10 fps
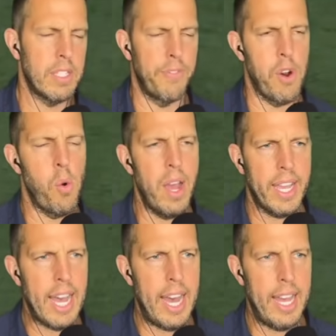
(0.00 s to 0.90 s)
So if you're a white
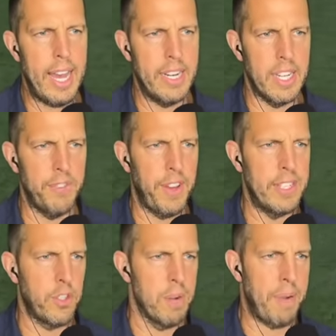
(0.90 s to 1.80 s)
guy on
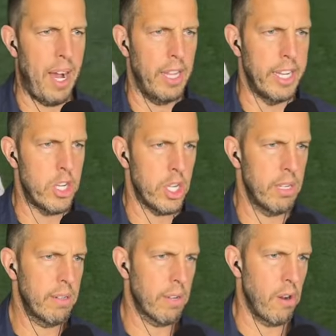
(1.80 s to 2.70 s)
defense or a
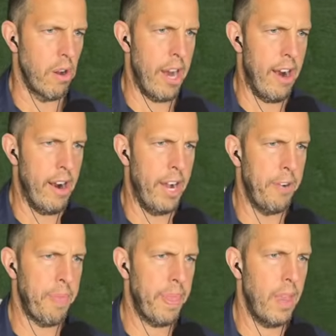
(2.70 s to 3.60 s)
Polynesian, grow your hair out.
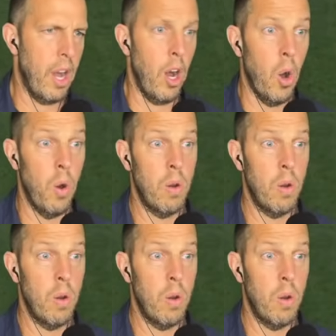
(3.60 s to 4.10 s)
Oh.